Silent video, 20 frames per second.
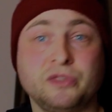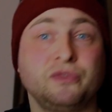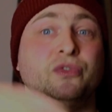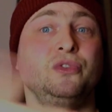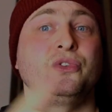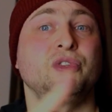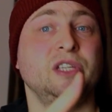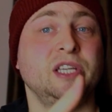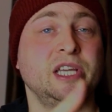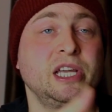
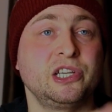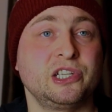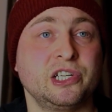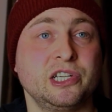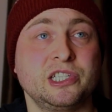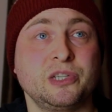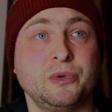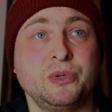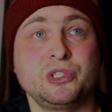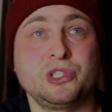through the kitchen,
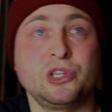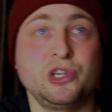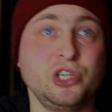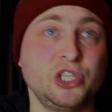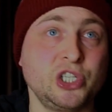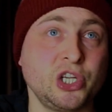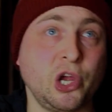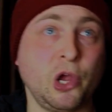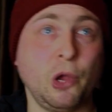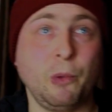so as soon
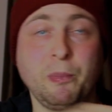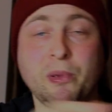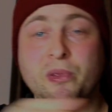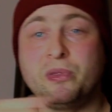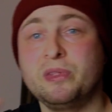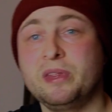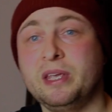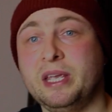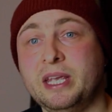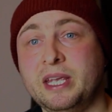as you
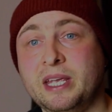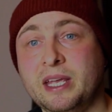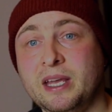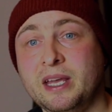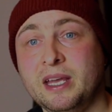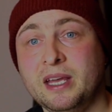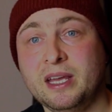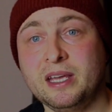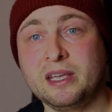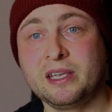opened the
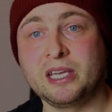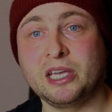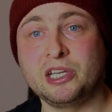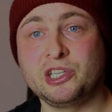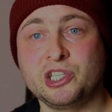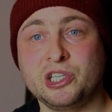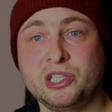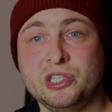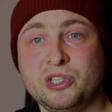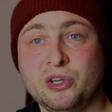
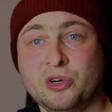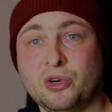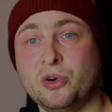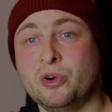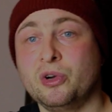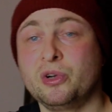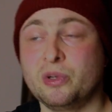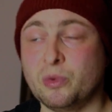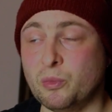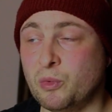kitchen
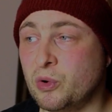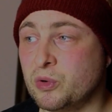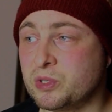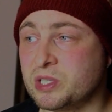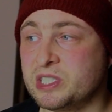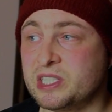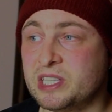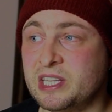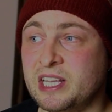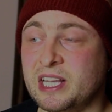door, walked
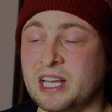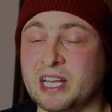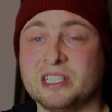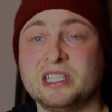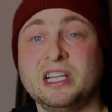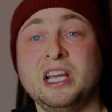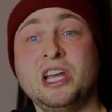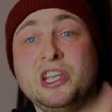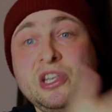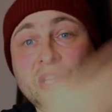into the
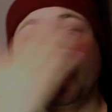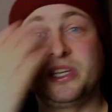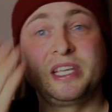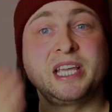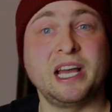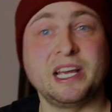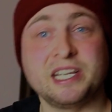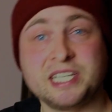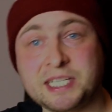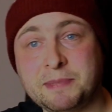house, you'd
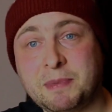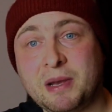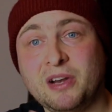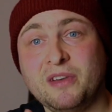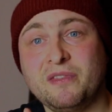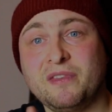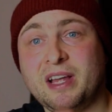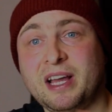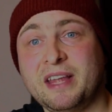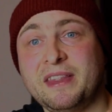get a smell
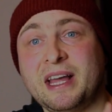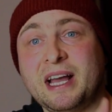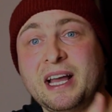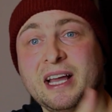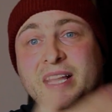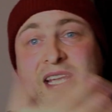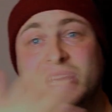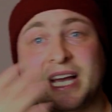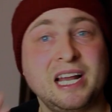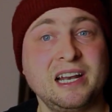of like
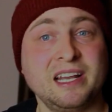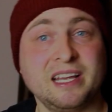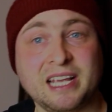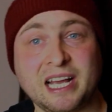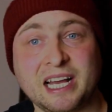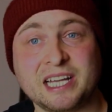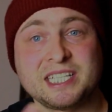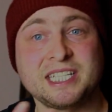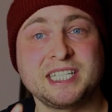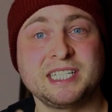that Cala
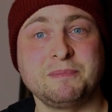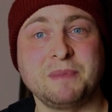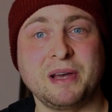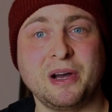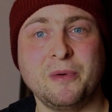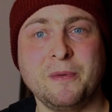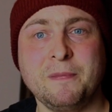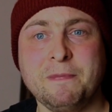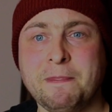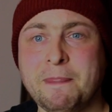gas
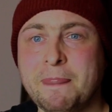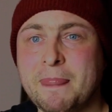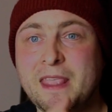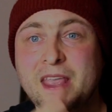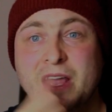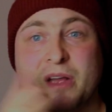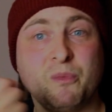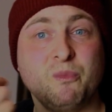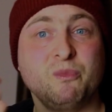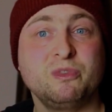smell.
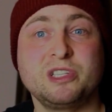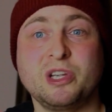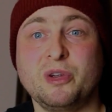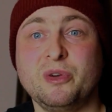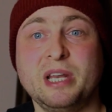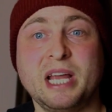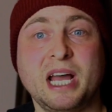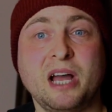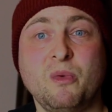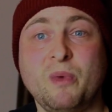And so
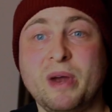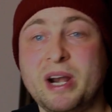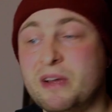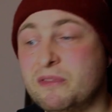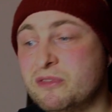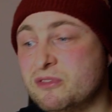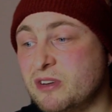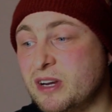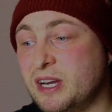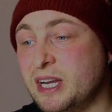now
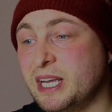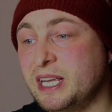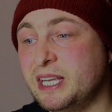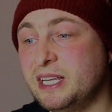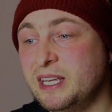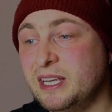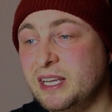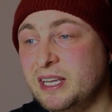whenever I